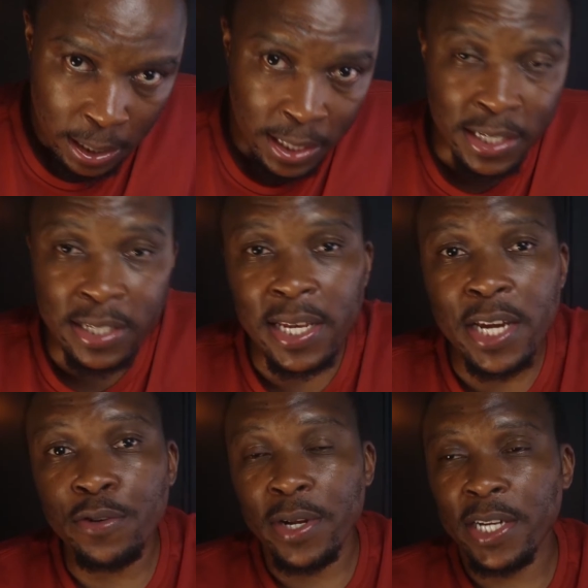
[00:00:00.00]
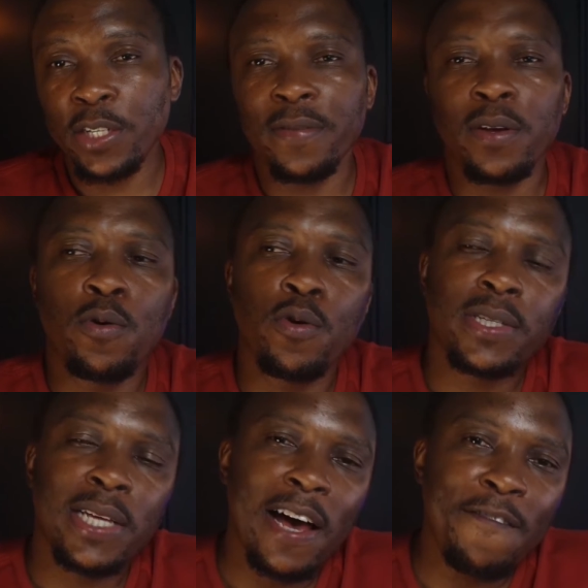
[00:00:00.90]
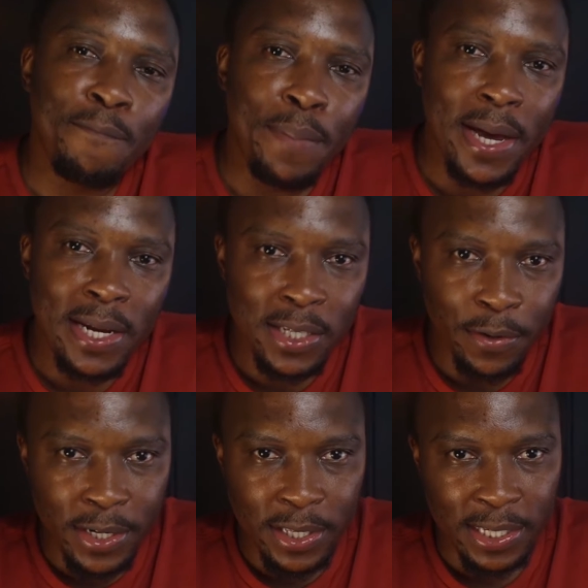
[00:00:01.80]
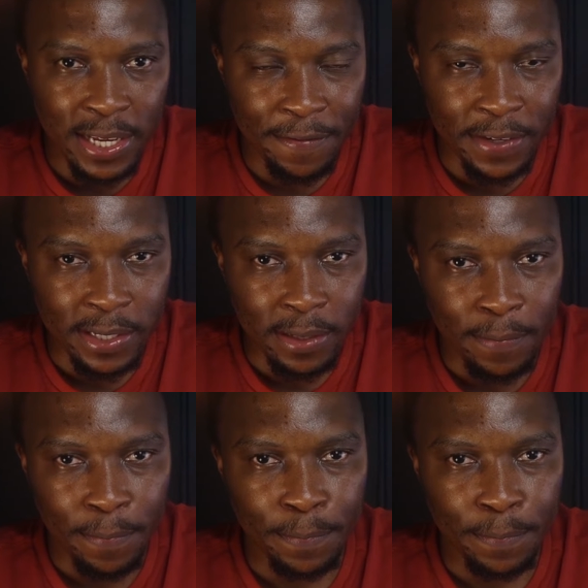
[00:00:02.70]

is just the introduction of the course. I've barely scratched the surface.